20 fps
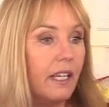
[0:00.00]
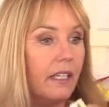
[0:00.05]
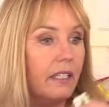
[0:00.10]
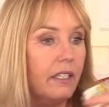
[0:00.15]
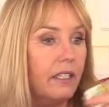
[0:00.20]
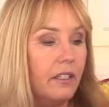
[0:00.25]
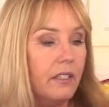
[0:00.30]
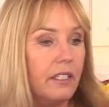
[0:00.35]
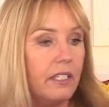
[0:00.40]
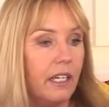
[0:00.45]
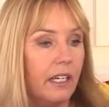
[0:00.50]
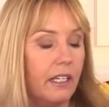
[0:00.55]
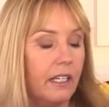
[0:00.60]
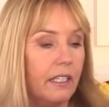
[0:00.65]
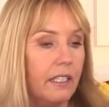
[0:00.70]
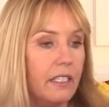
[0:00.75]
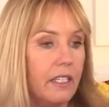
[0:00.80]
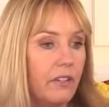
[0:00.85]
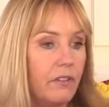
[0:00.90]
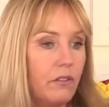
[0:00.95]
Thank you,
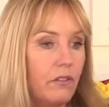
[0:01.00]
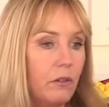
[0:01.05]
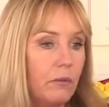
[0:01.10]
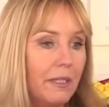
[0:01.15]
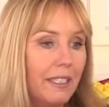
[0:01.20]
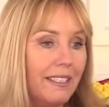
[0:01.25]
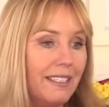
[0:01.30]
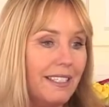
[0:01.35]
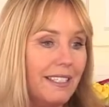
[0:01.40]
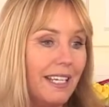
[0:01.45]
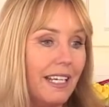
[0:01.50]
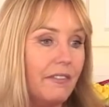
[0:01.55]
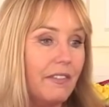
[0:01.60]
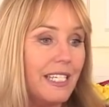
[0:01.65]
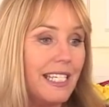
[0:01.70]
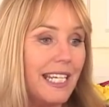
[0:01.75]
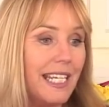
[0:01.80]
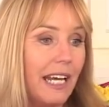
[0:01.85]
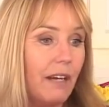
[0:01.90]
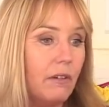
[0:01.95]
Sally. So normally it'll save
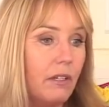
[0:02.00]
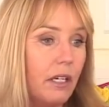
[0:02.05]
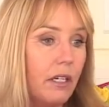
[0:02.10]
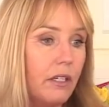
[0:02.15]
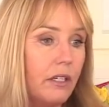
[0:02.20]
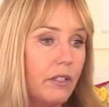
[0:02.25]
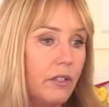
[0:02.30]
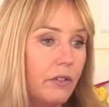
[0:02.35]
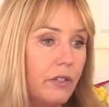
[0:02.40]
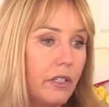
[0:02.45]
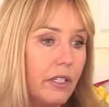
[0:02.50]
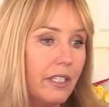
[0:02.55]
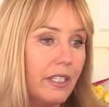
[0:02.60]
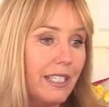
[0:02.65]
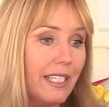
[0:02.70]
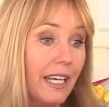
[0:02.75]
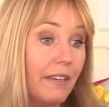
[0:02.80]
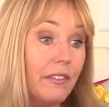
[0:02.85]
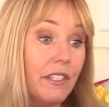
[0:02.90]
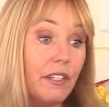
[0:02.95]
in downloads, or you
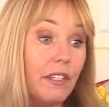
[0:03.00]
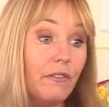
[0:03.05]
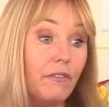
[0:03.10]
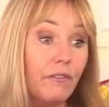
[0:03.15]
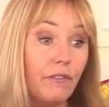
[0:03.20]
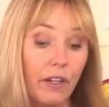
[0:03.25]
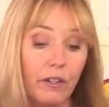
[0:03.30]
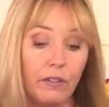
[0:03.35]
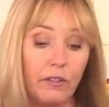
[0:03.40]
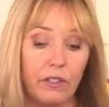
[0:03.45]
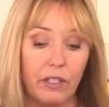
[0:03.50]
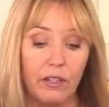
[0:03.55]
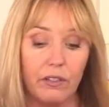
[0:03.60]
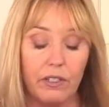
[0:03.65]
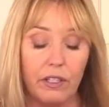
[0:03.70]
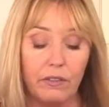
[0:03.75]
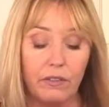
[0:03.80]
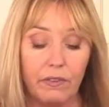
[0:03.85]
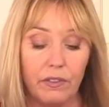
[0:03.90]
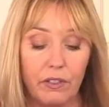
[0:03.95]
could save it in
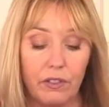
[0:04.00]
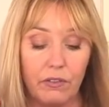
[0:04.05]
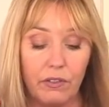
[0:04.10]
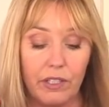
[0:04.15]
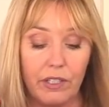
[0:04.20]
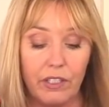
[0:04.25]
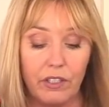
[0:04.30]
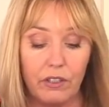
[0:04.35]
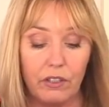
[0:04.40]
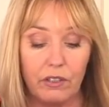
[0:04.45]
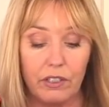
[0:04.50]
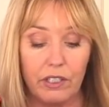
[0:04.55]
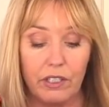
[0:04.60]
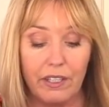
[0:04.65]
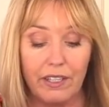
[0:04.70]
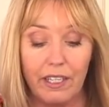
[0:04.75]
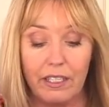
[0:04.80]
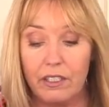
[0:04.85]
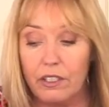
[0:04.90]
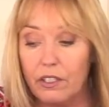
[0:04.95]
photos if you
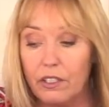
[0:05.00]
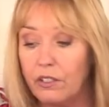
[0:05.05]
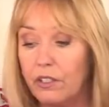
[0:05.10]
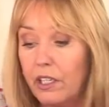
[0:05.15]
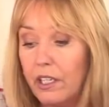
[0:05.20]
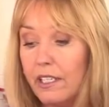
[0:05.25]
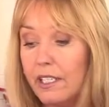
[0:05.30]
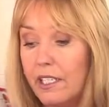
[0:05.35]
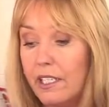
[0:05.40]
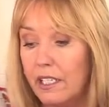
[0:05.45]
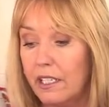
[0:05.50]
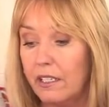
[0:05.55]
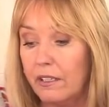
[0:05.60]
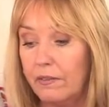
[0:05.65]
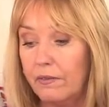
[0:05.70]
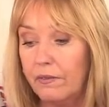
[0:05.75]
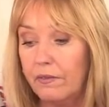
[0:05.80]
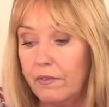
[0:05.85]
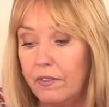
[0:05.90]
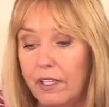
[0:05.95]
screenshot it. That's a good
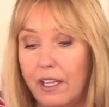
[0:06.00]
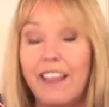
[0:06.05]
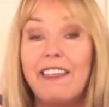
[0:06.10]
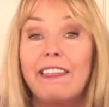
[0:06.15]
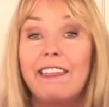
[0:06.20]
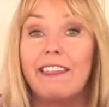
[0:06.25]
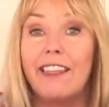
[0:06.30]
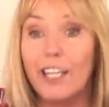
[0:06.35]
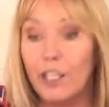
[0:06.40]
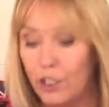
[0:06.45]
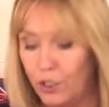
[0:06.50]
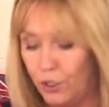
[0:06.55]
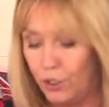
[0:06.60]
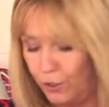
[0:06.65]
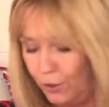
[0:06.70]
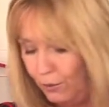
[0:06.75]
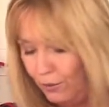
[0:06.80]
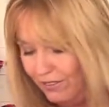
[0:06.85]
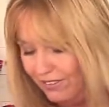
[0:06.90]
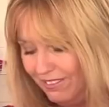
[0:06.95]
idea.
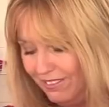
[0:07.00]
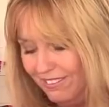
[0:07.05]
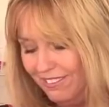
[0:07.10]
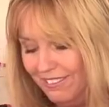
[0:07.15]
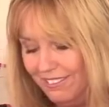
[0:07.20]
Thank you.